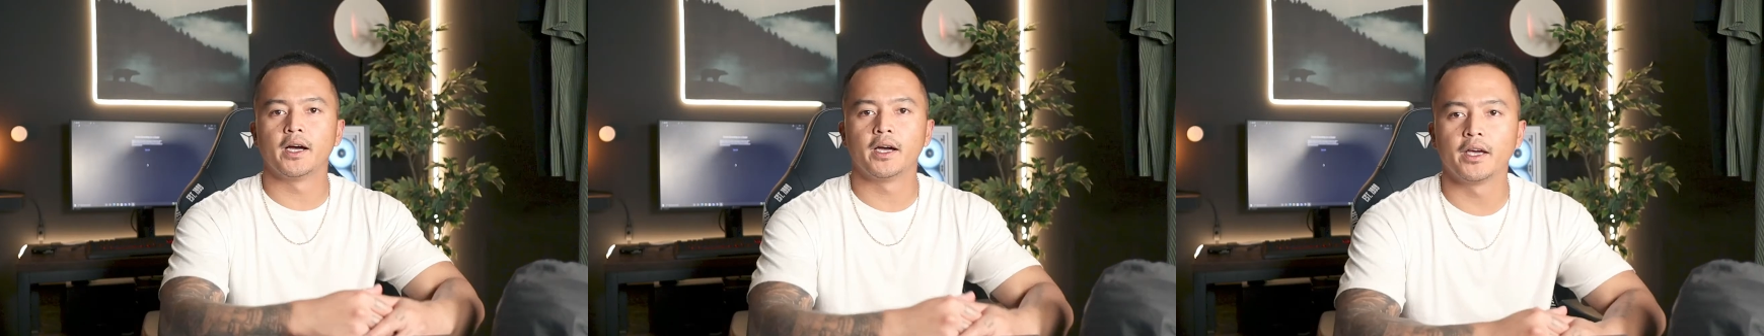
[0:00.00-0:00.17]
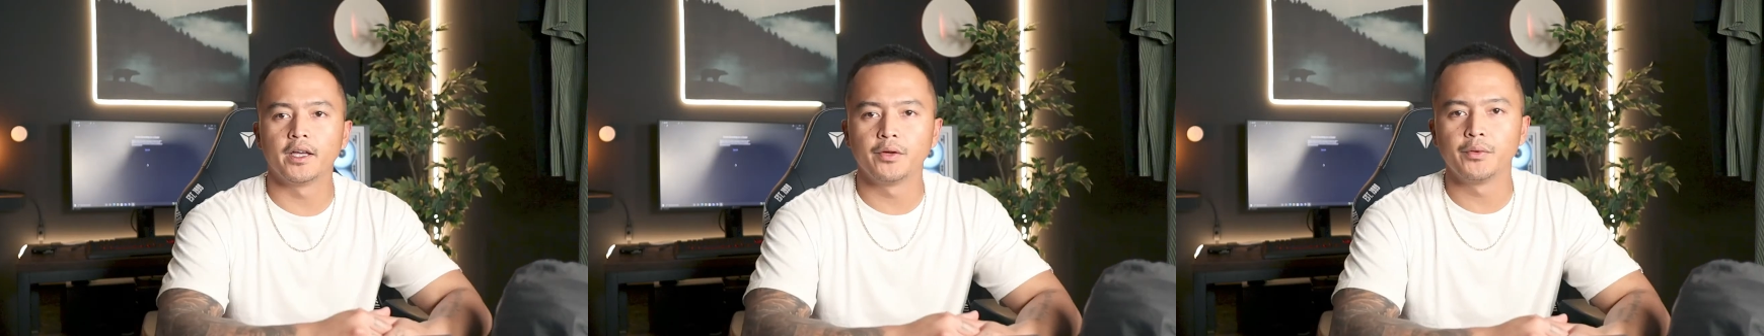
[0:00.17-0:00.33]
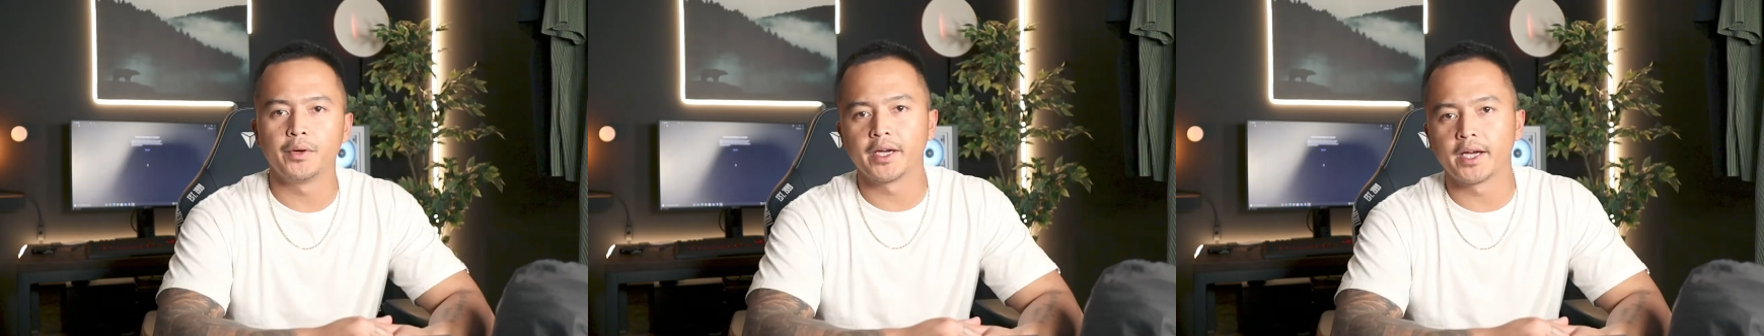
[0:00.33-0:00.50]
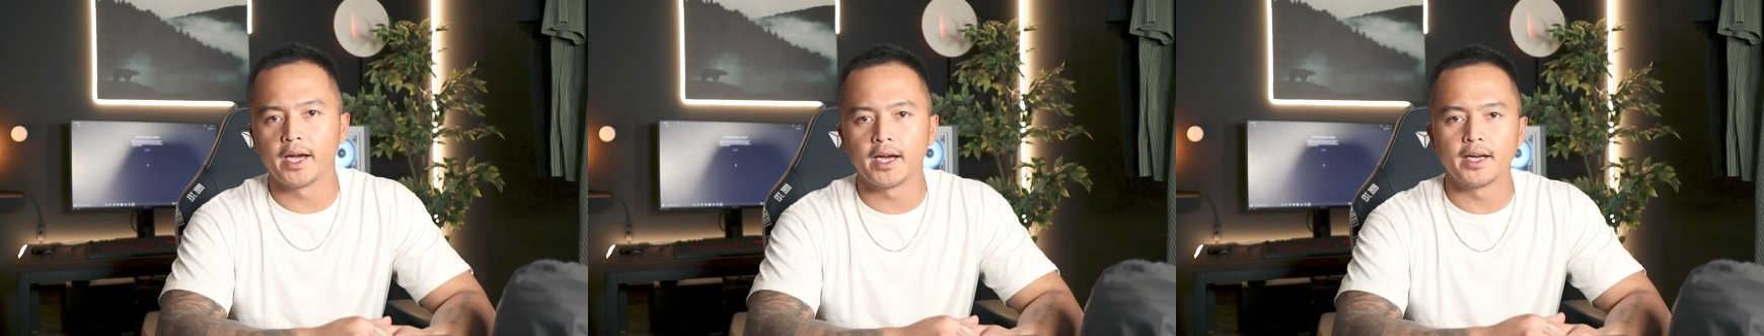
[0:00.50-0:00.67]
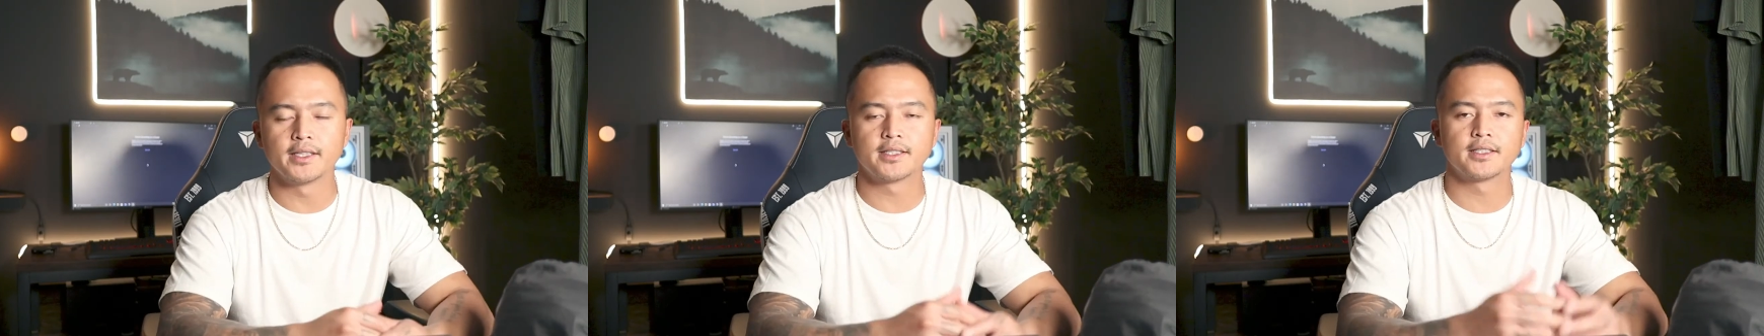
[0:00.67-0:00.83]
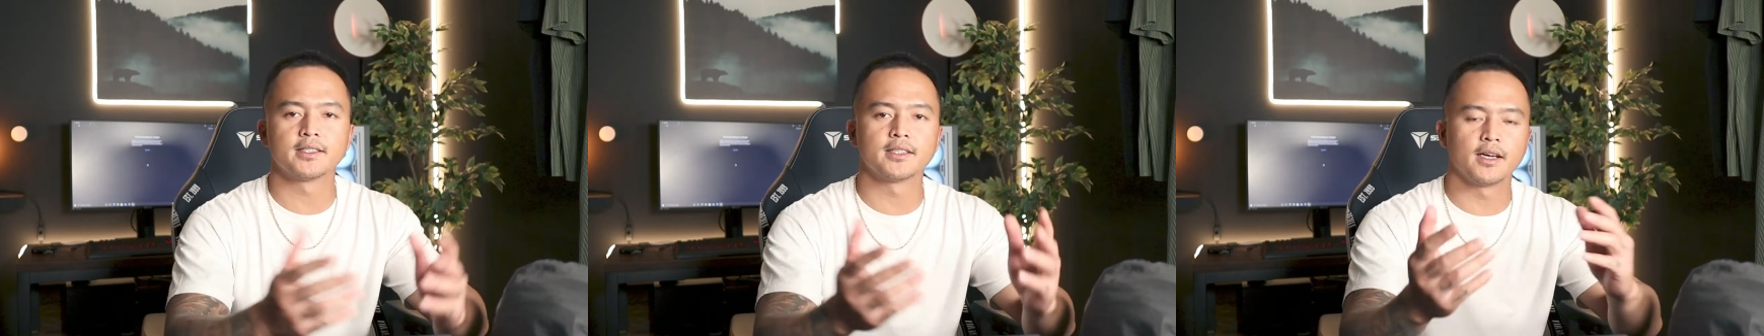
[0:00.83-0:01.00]
Anyway
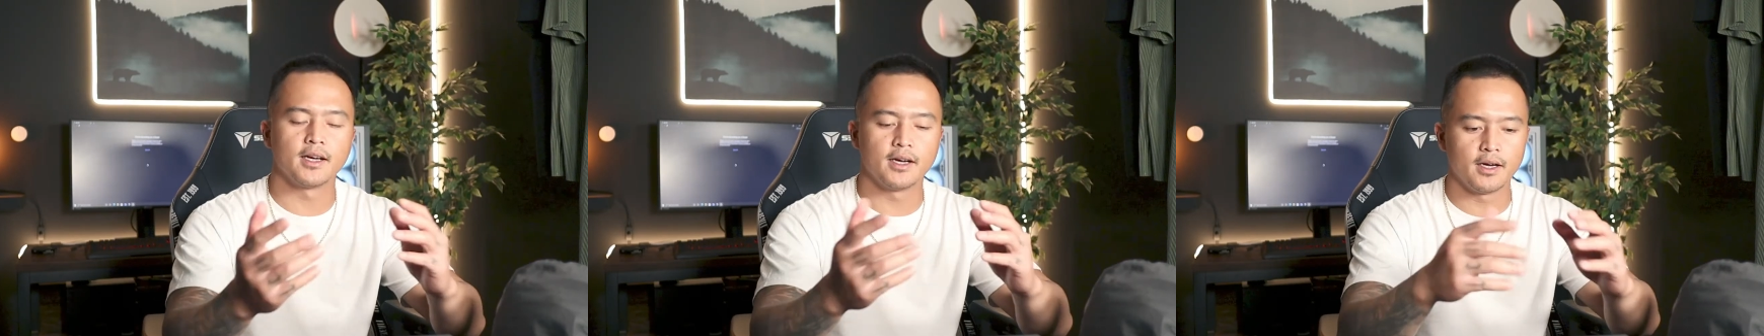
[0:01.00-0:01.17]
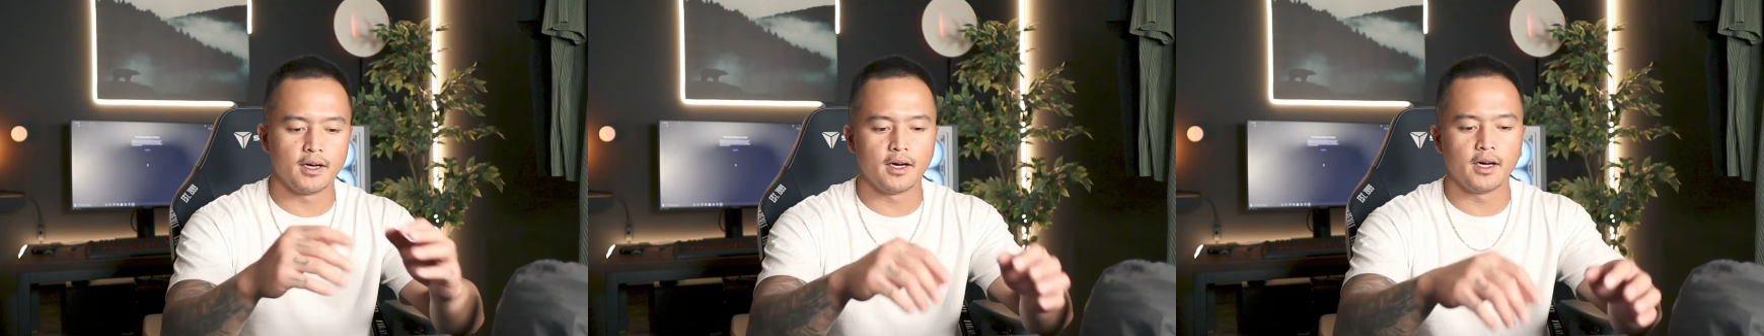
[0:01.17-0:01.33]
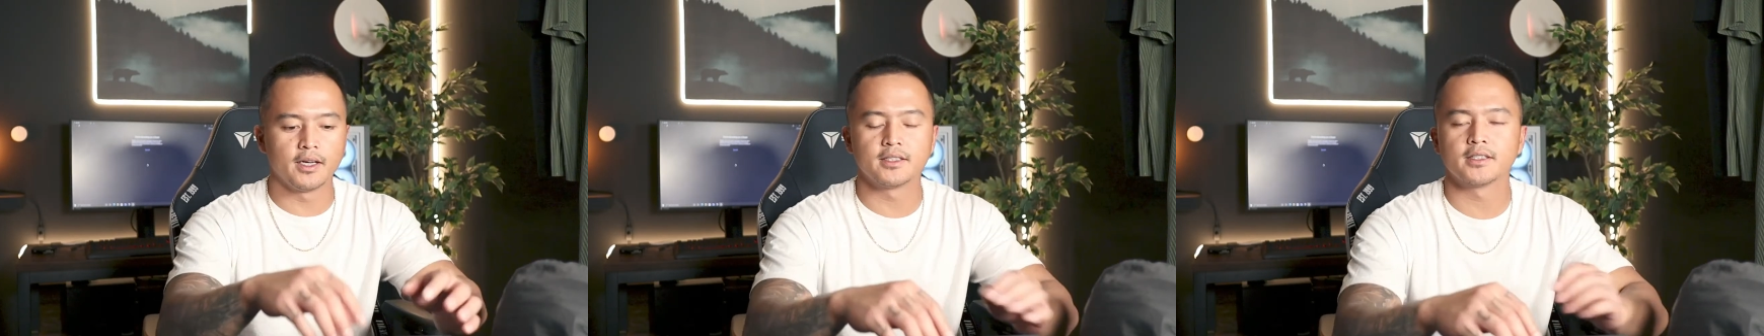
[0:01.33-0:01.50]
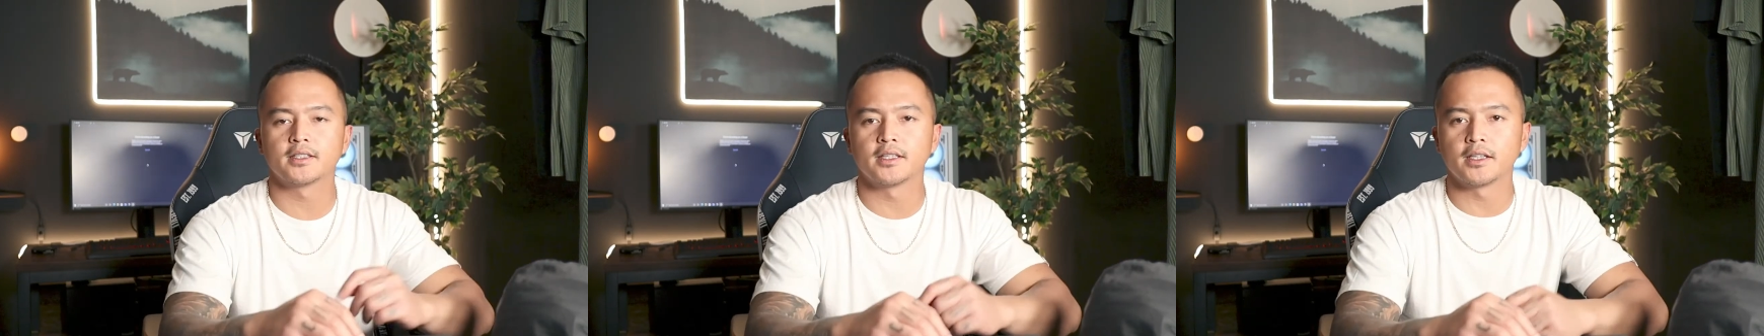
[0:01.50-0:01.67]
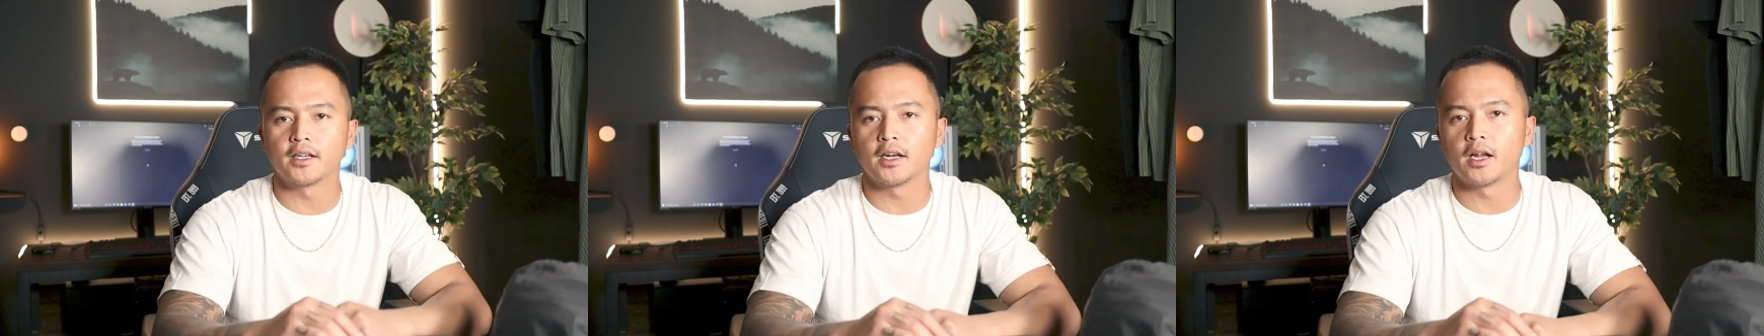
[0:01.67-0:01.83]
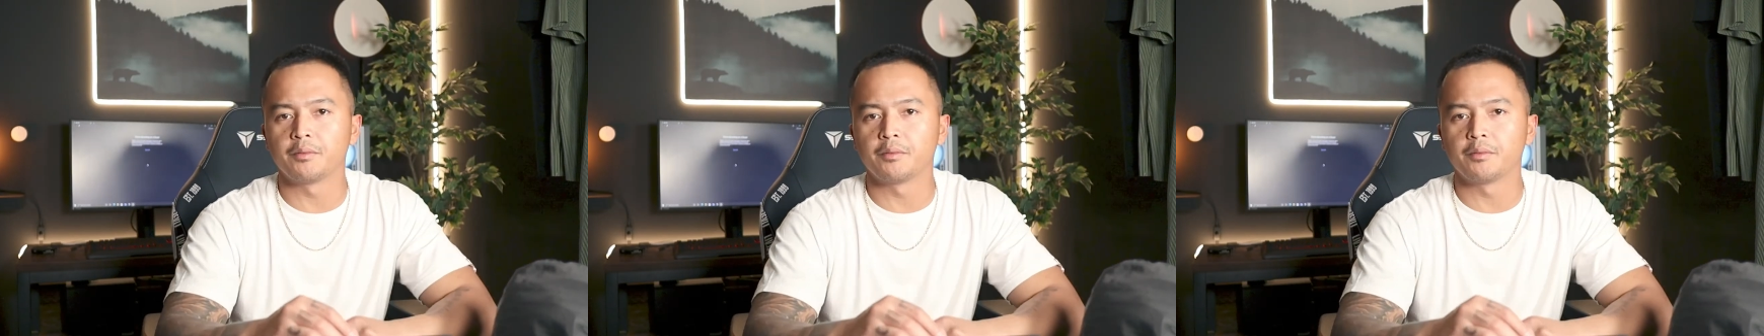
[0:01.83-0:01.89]
guys, I just set it